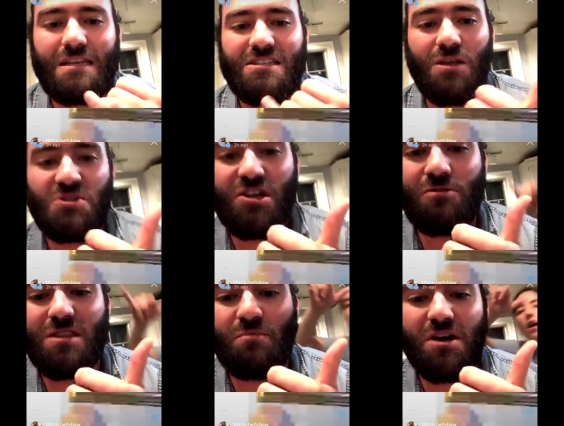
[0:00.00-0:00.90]
Flow
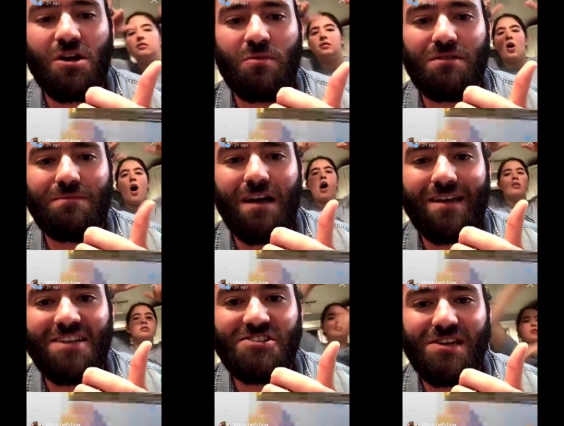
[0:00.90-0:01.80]
start with the butter, but
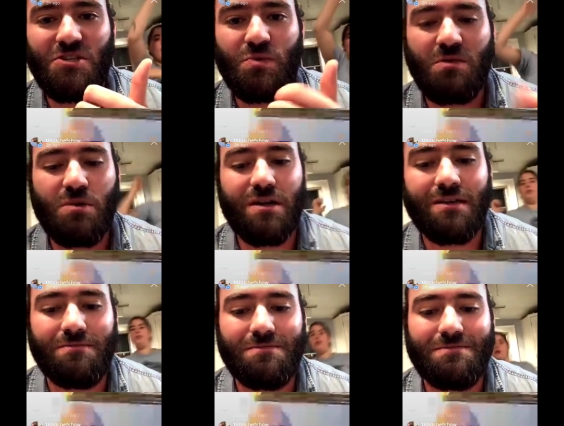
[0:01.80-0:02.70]
I'll catch you next week, buddy.